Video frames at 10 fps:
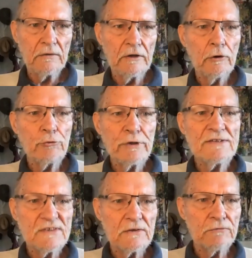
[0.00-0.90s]
There are
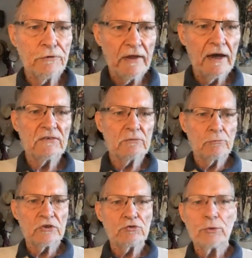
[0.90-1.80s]
reasons for that,
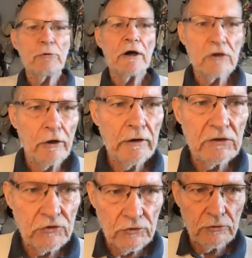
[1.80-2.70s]
which we won't go
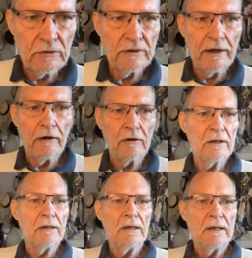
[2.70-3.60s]
into now.
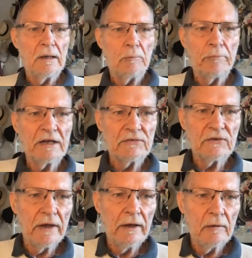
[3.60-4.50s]
But
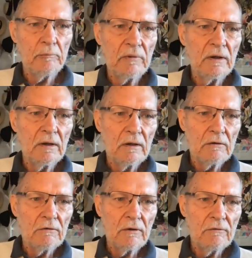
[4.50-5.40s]

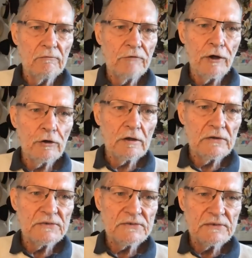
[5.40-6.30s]

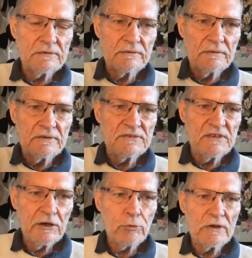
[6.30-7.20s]
Vogler's
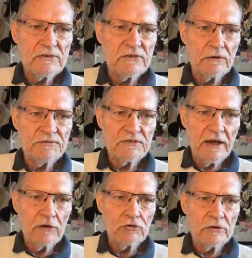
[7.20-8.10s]
sequence of
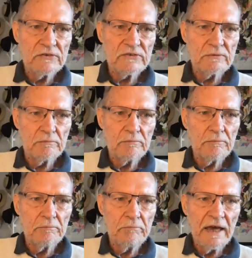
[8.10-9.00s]
stages
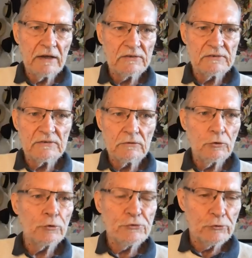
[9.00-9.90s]
makes
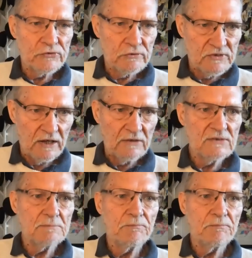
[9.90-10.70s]
all sorts of sense.